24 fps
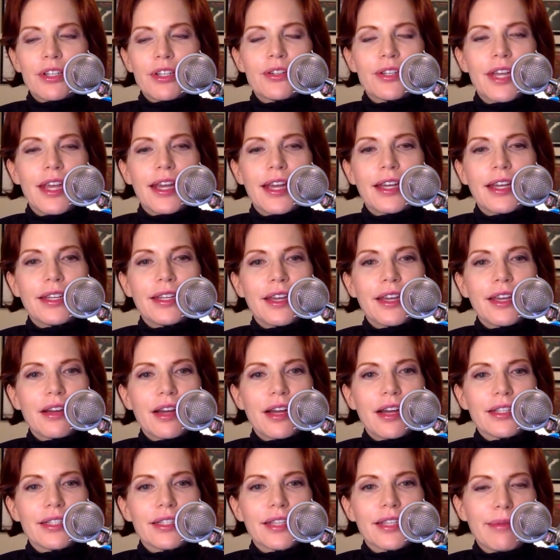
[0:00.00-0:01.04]
take on the
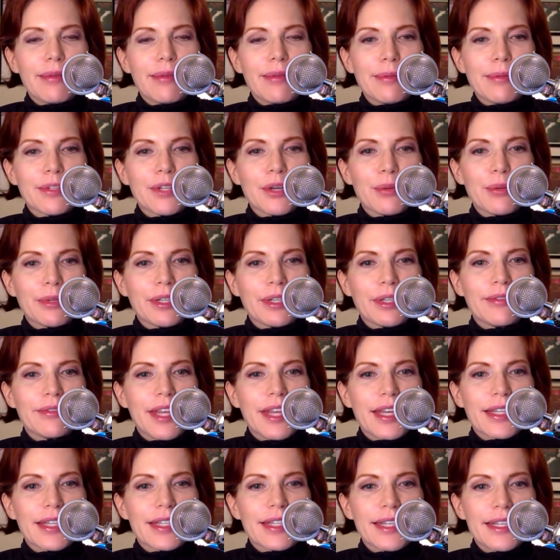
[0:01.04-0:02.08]
Archons? A lot of people don't believe
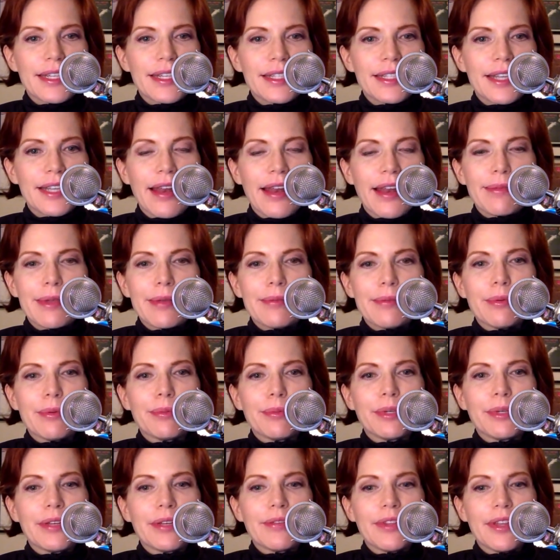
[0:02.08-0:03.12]
they exist. A lot of people
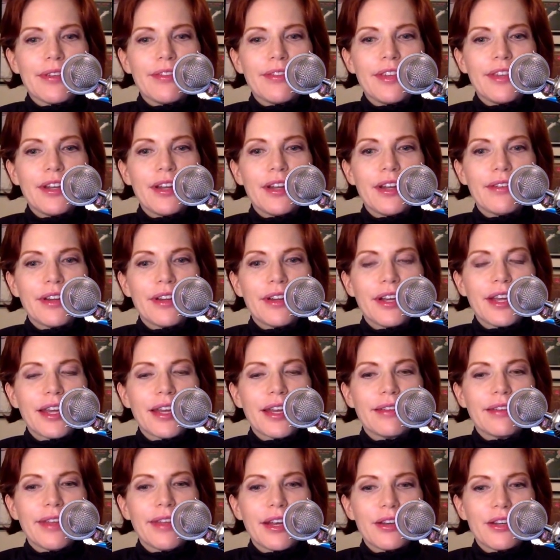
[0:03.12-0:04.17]
believe they feed off our
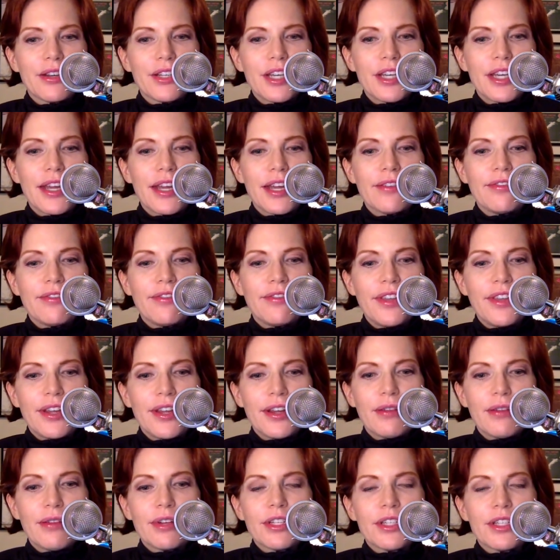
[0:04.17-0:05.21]
negative energy and
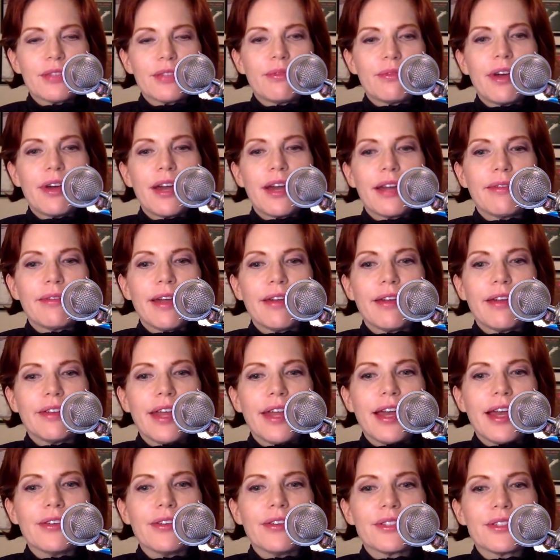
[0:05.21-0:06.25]
fear, which is why around
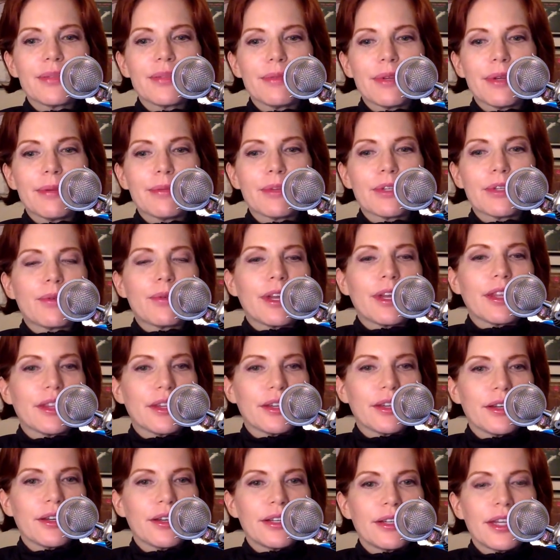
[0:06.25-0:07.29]
now, September
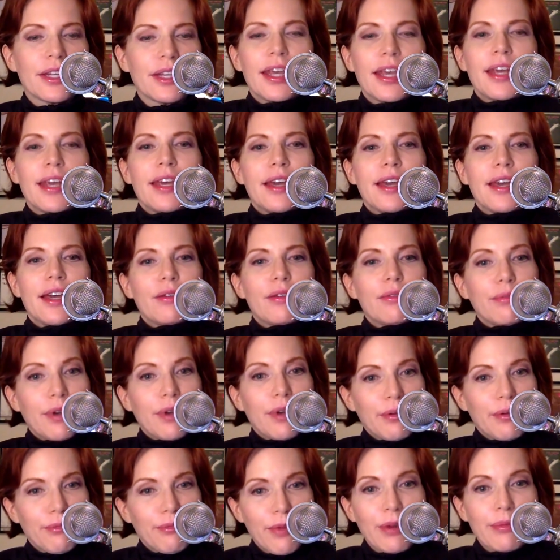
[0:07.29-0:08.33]
23rd,
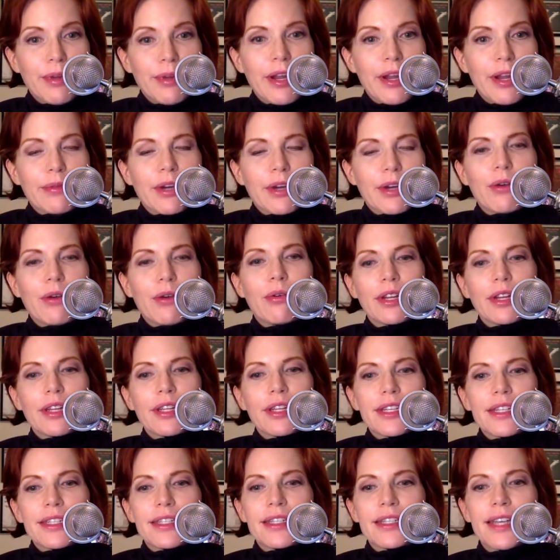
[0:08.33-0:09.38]
where when we are recording
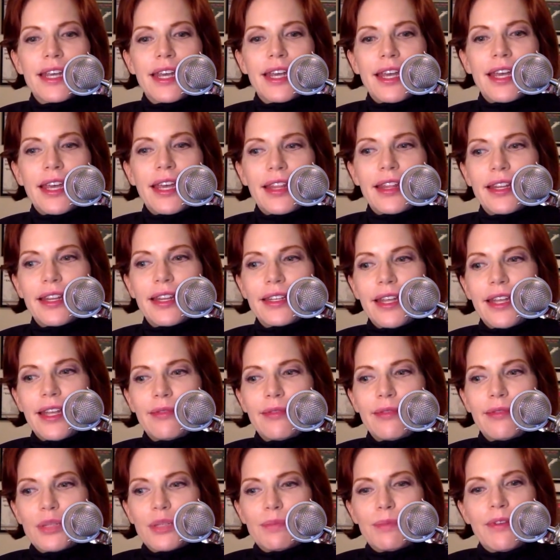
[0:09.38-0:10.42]
this, that
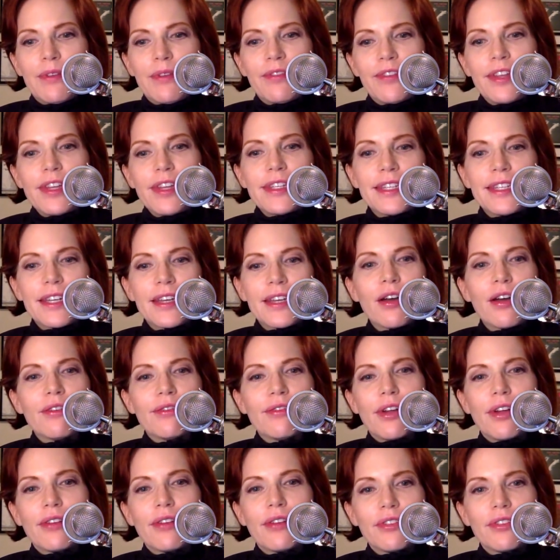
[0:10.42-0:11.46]
they've just been feasting
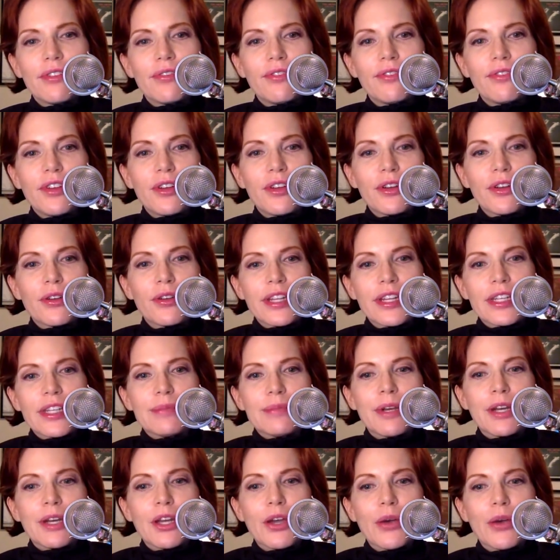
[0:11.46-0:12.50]
off all of the fear
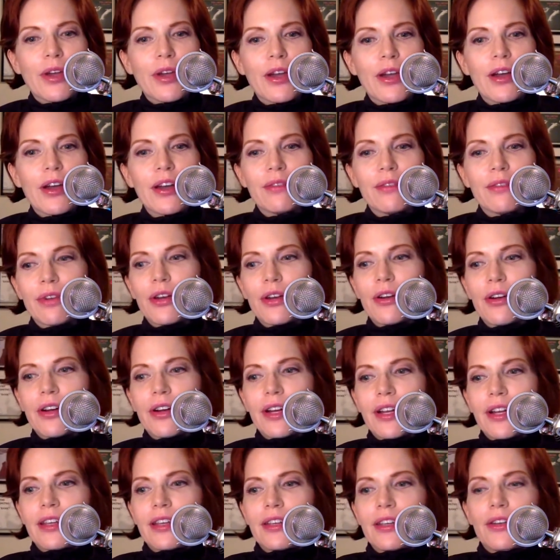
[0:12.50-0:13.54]
that's been going on
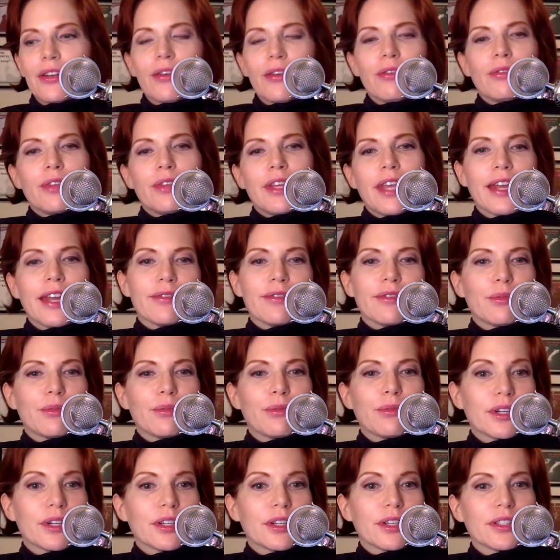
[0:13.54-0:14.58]
regarding, the end of the
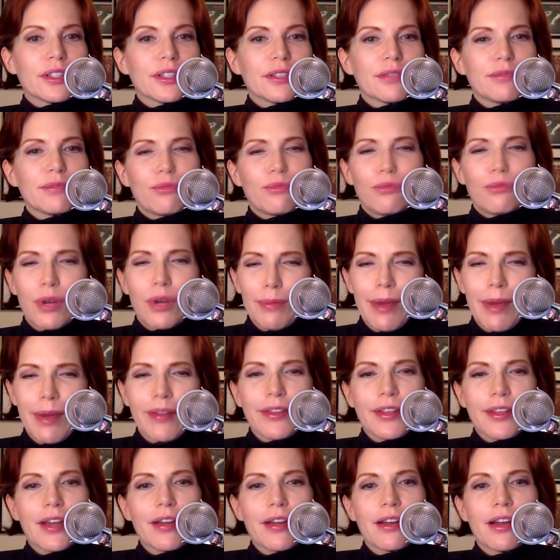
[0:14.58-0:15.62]
world. What
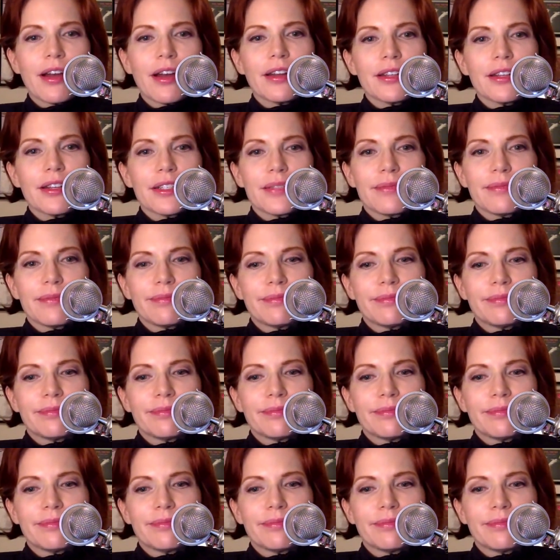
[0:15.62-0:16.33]
about the Archons?